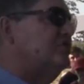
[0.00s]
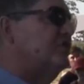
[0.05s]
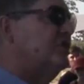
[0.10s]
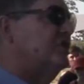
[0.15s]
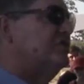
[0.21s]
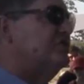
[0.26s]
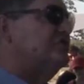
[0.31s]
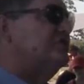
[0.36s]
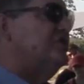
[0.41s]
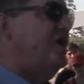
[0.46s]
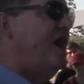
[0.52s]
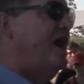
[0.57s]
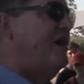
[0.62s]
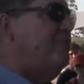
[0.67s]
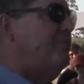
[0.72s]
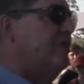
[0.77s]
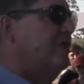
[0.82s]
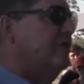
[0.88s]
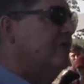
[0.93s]
are going to
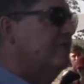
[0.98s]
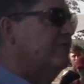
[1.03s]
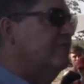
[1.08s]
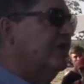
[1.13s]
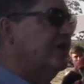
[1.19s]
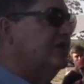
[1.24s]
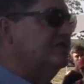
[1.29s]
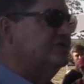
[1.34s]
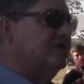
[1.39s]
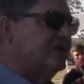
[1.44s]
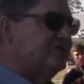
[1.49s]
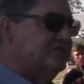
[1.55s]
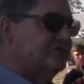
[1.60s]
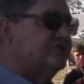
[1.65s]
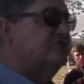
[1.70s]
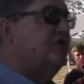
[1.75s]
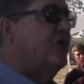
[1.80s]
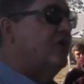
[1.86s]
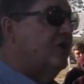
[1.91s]
stop because that's the
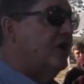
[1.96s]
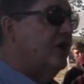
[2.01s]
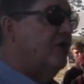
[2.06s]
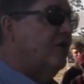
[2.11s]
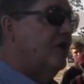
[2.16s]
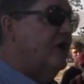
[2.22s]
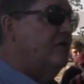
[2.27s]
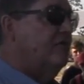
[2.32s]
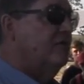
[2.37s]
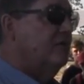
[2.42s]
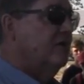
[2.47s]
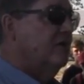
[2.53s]
start area.